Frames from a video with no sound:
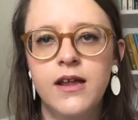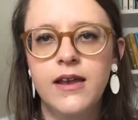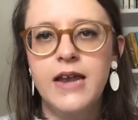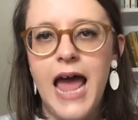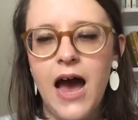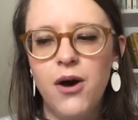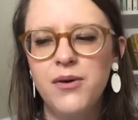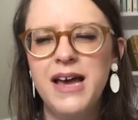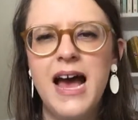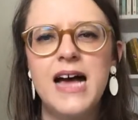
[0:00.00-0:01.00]
now
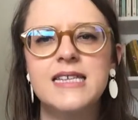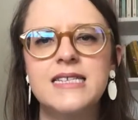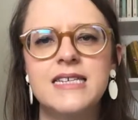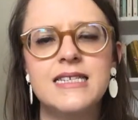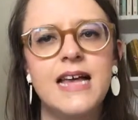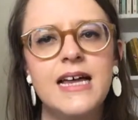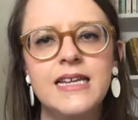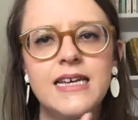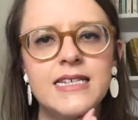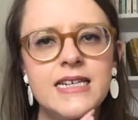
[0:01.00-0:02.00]
has a
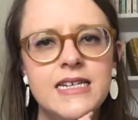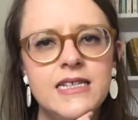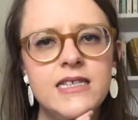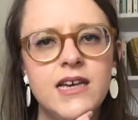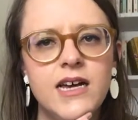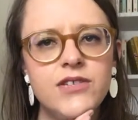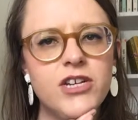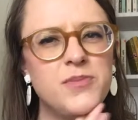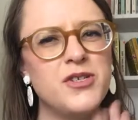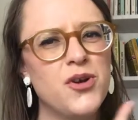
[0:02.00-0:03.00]
slightly extended size
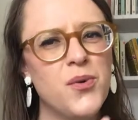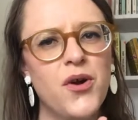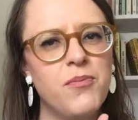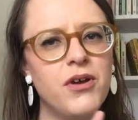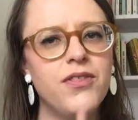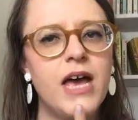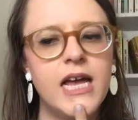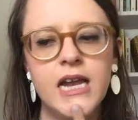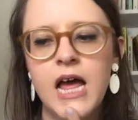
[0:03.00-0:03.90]
range, but don't quote me on that.